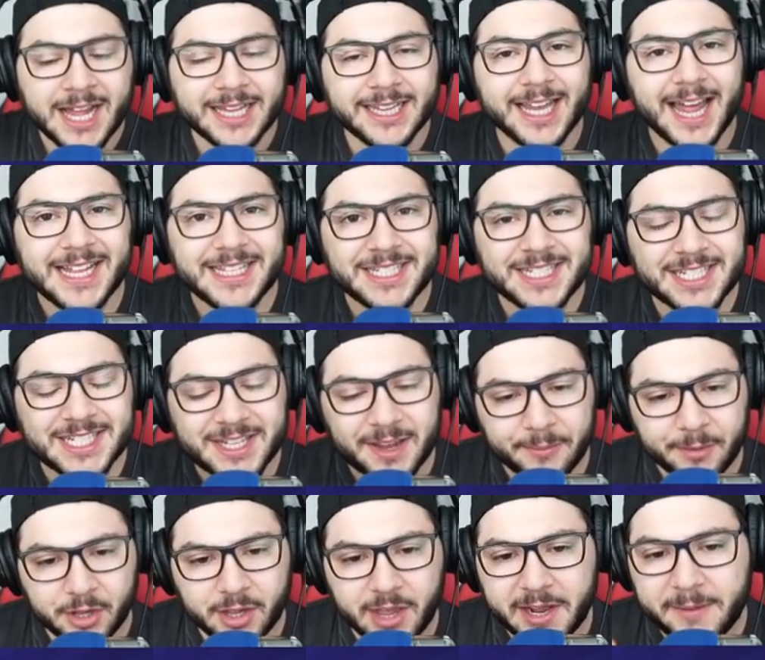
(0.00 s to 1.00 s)
let's
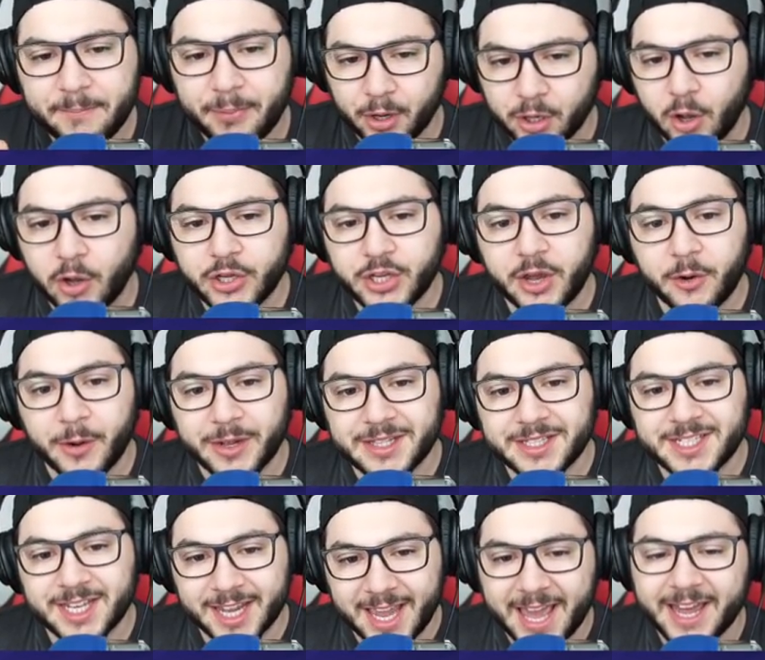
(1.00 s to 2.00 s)
simulate Bologna
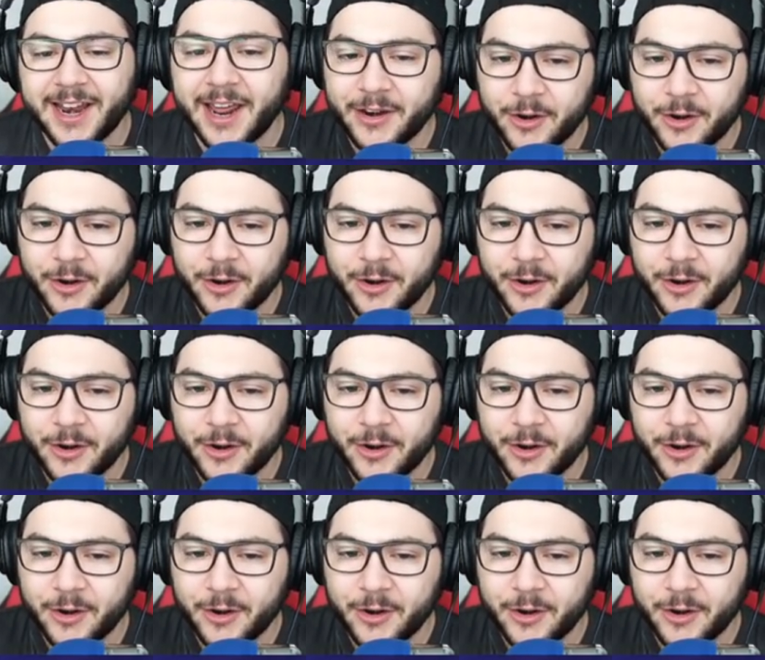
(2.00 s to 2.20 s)
once again.